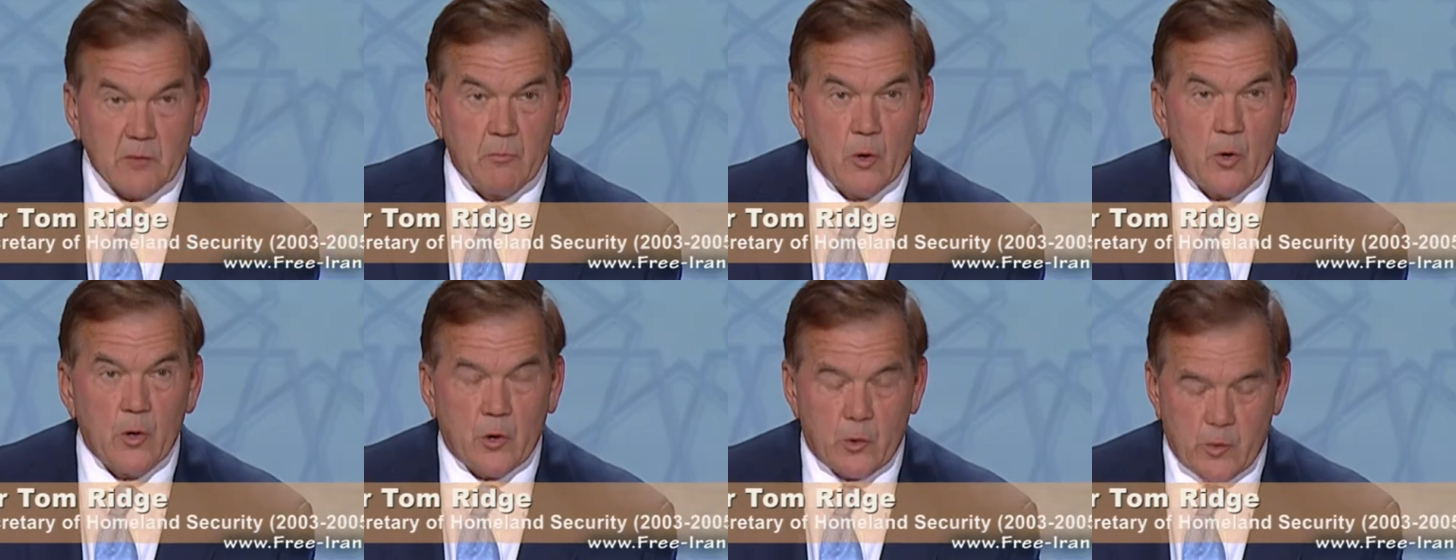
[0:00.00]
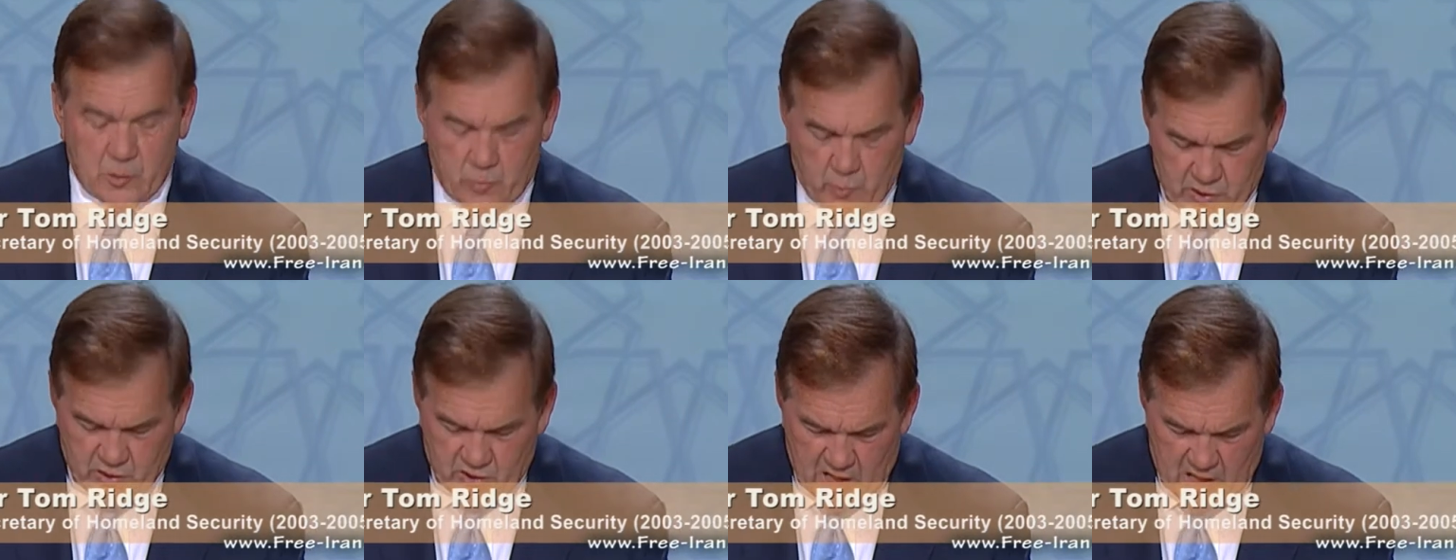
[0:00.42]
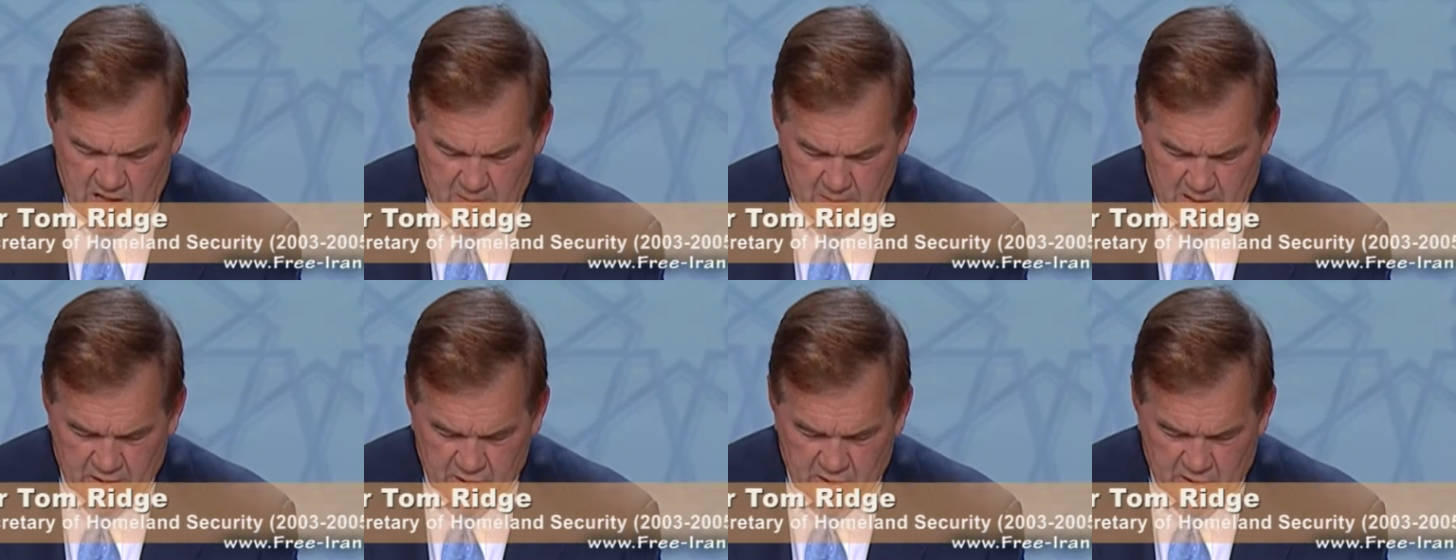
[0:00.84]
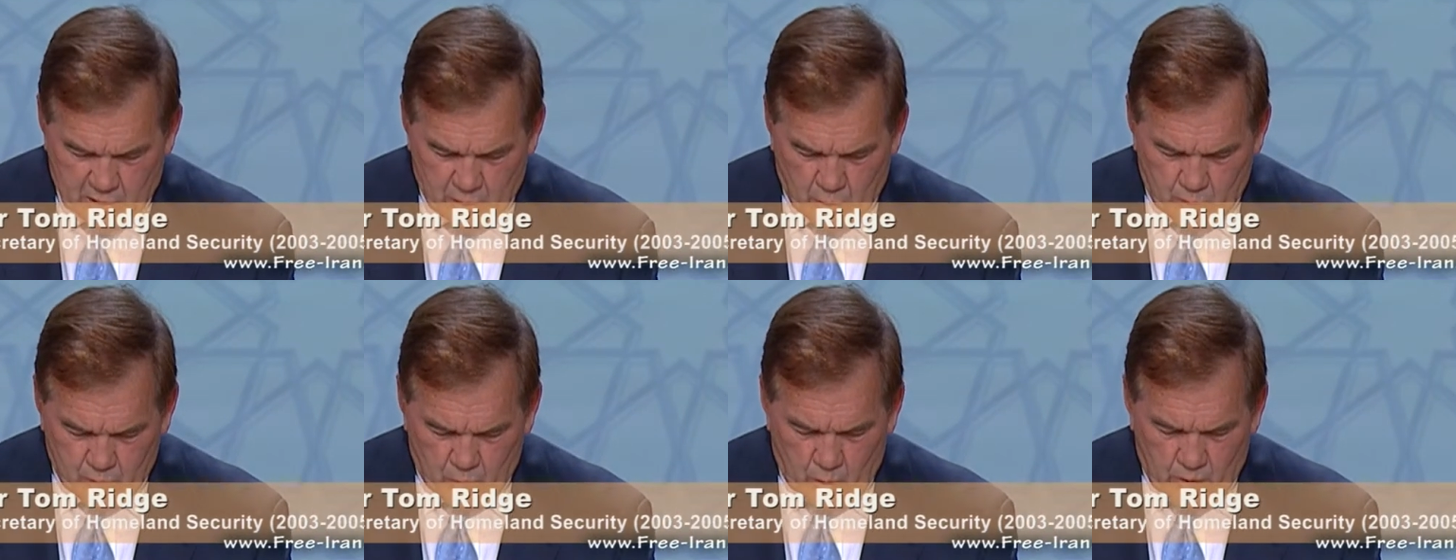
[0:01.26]
murderous regime has
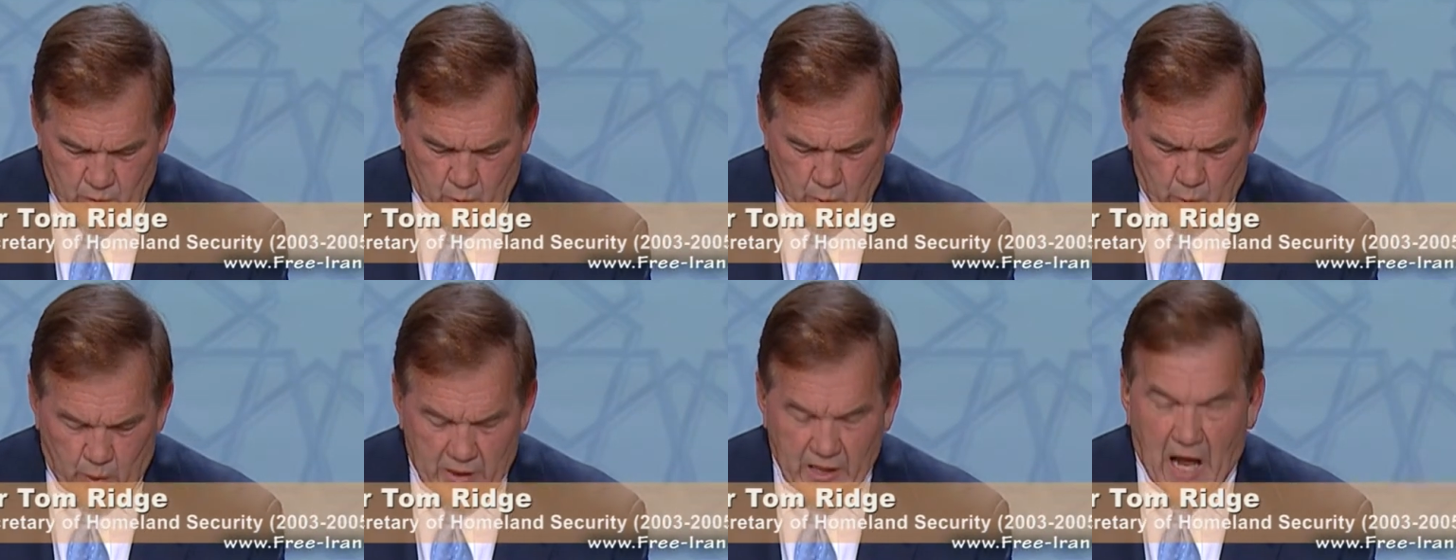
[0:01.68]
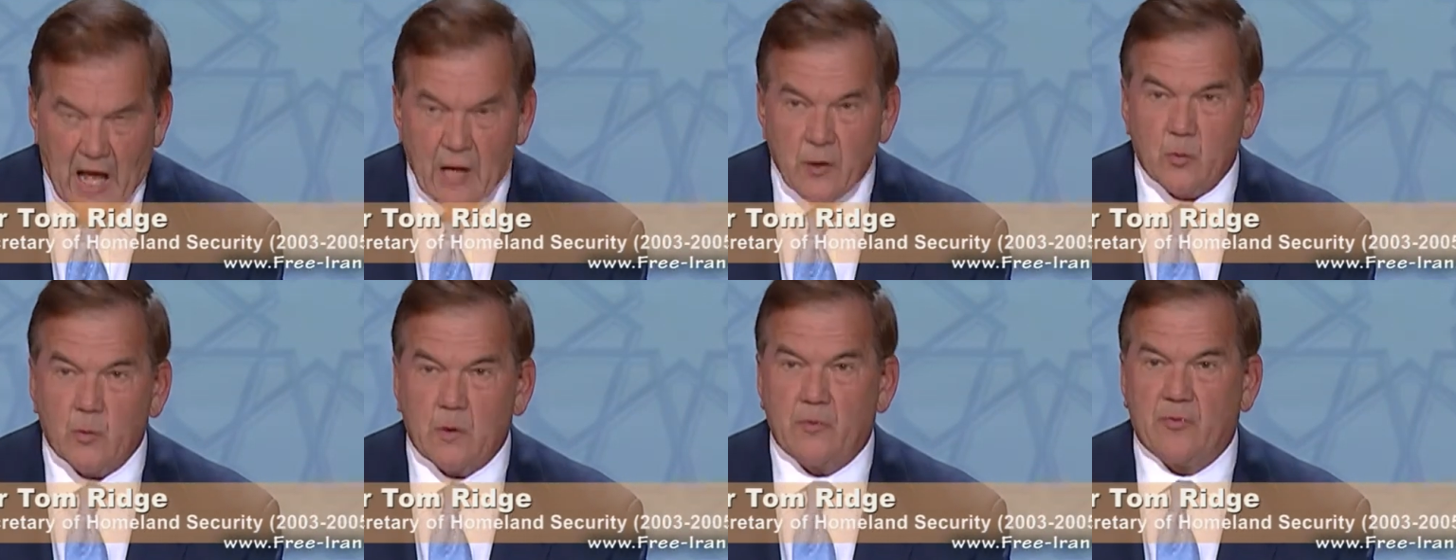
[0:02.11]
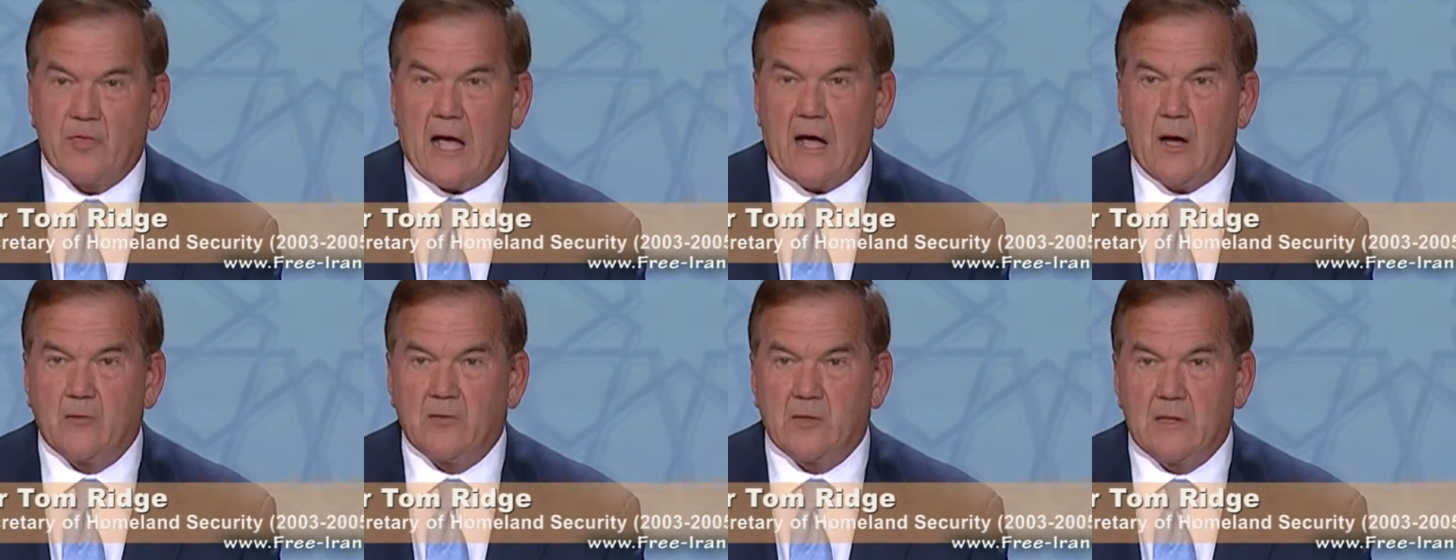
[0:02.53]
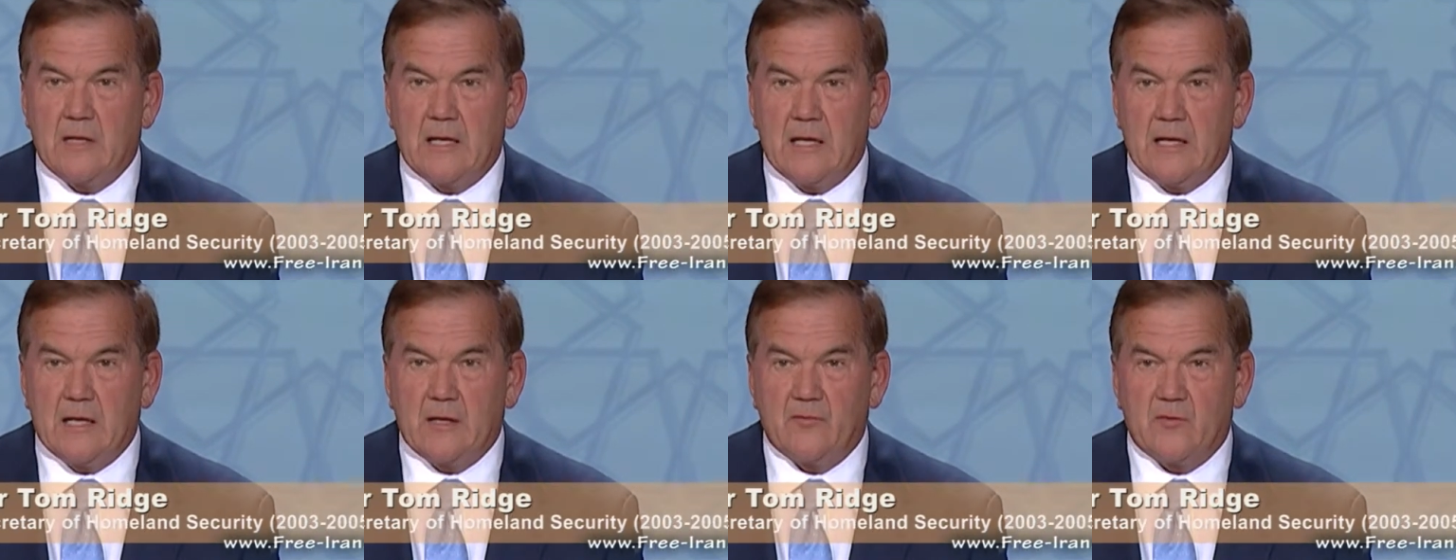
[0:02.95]
killed more than 100,000
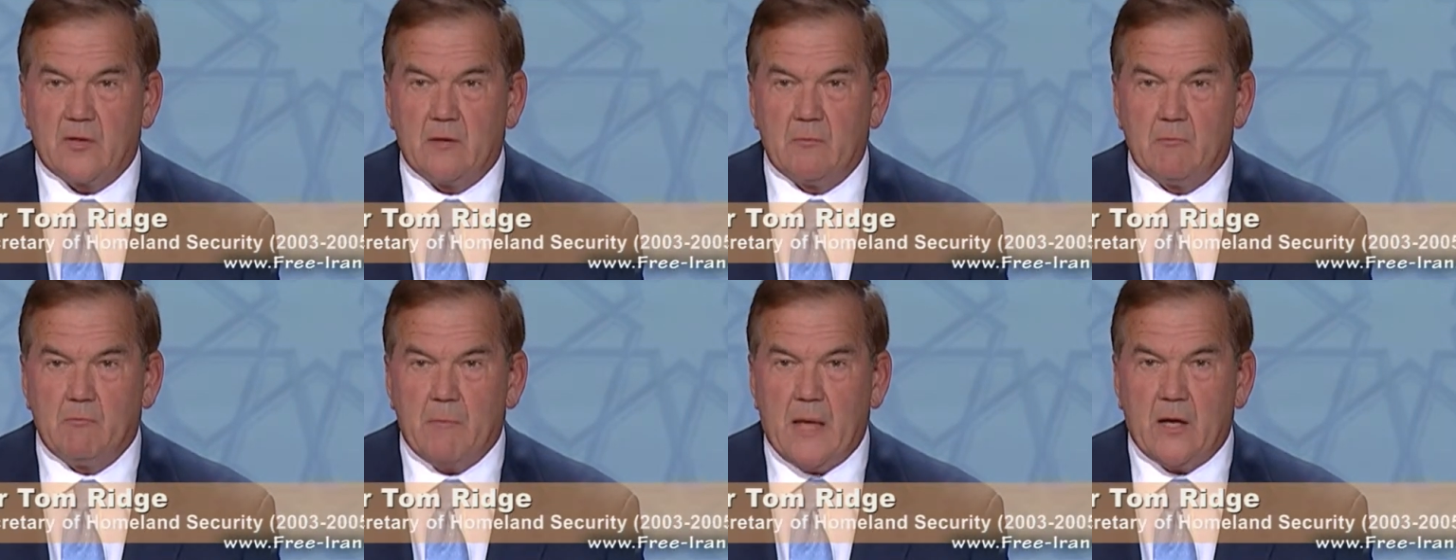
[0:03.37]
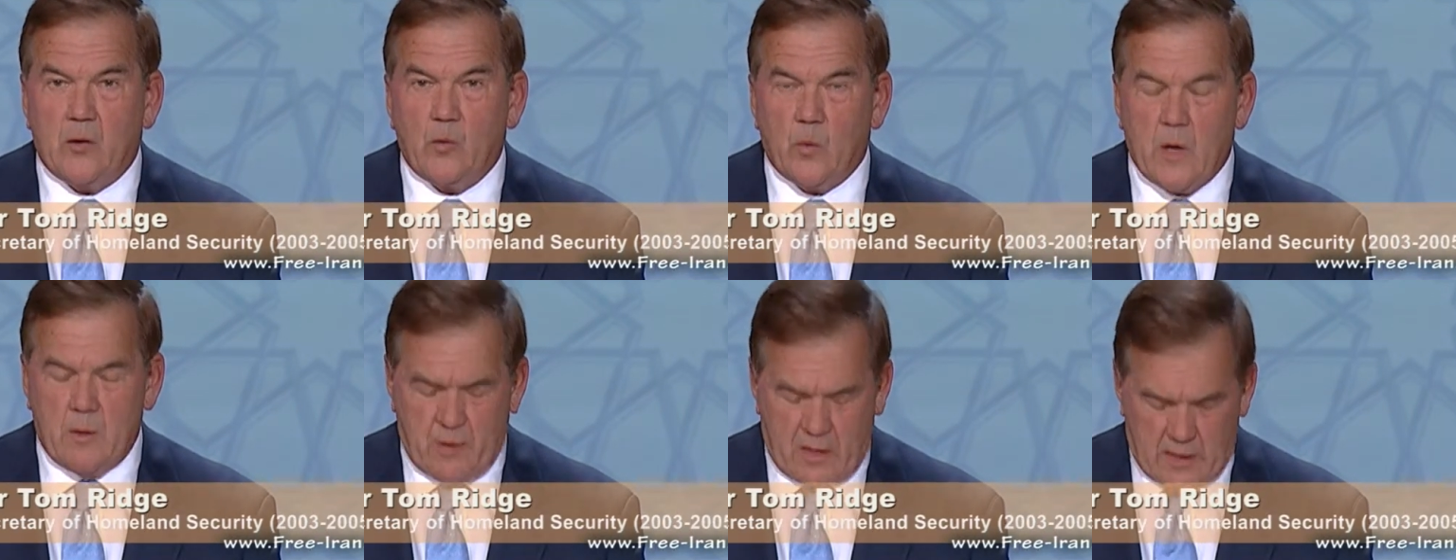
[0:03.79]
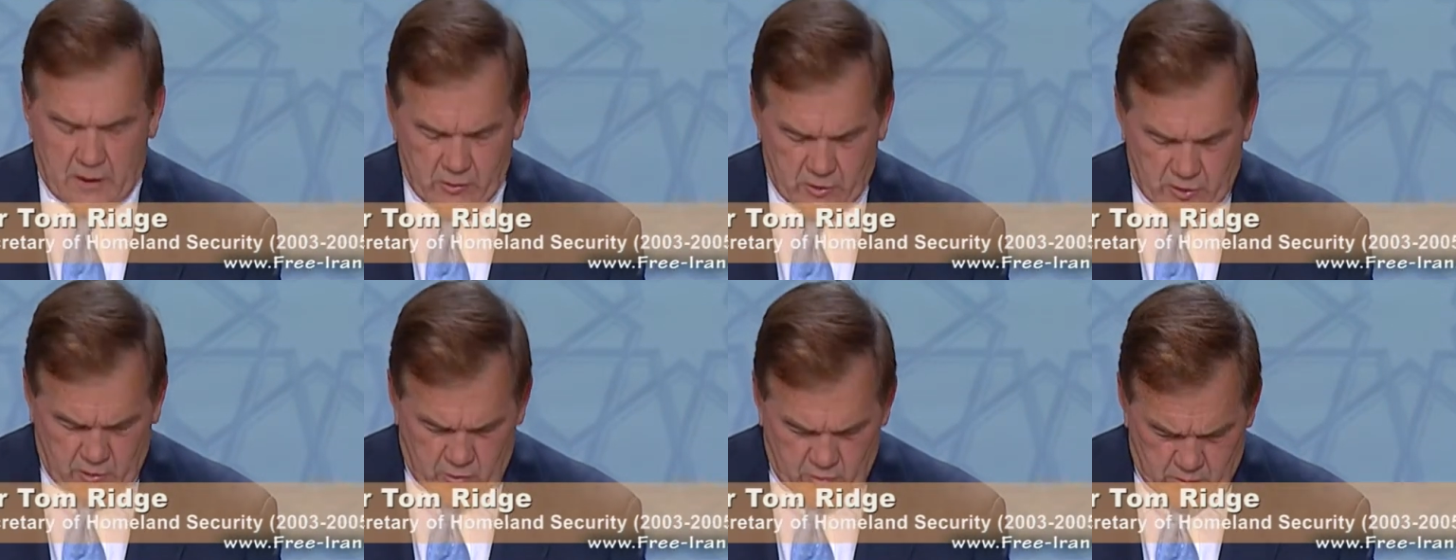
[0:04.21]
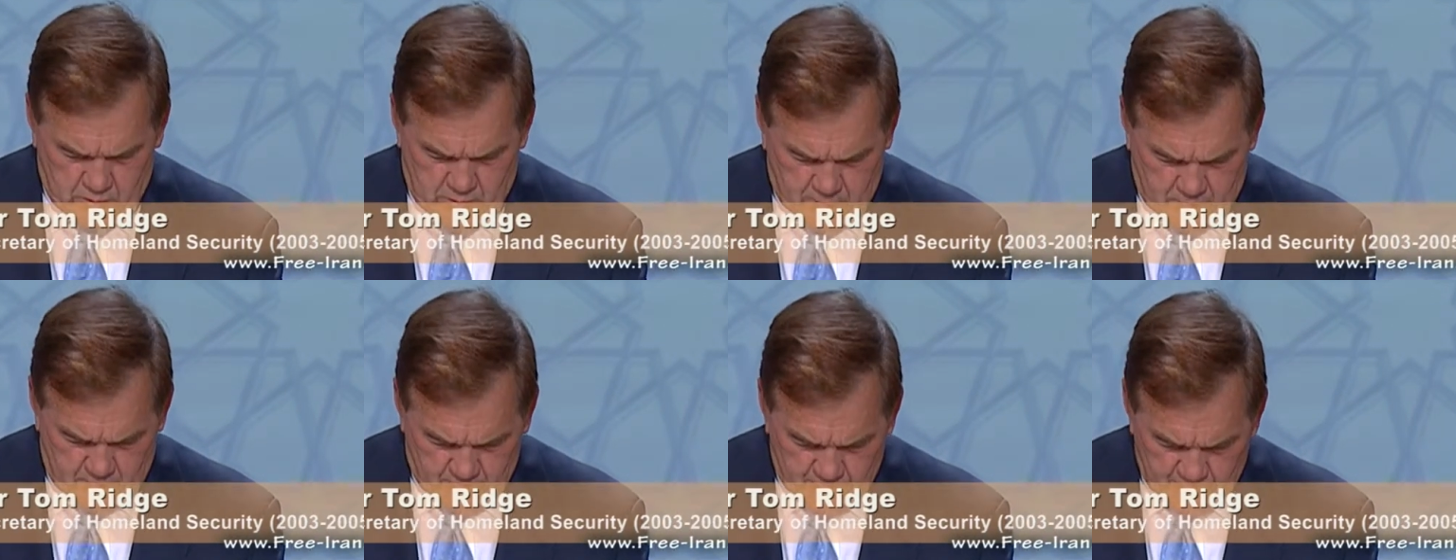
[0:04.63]
innocent men, women, and
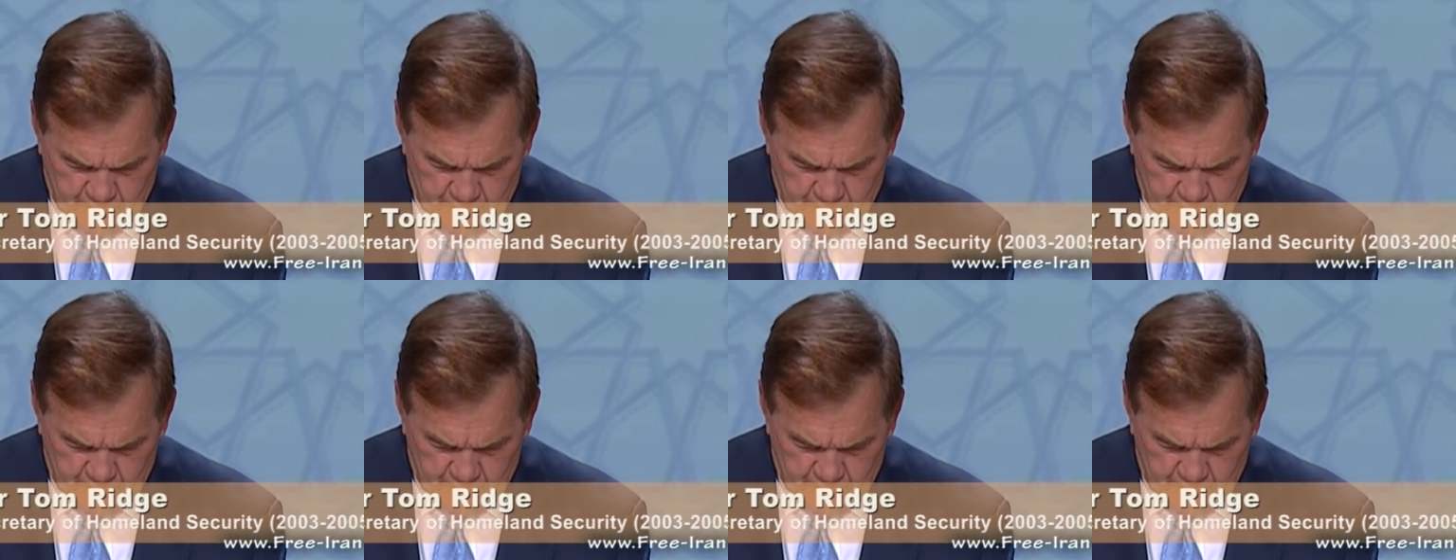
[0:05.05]
children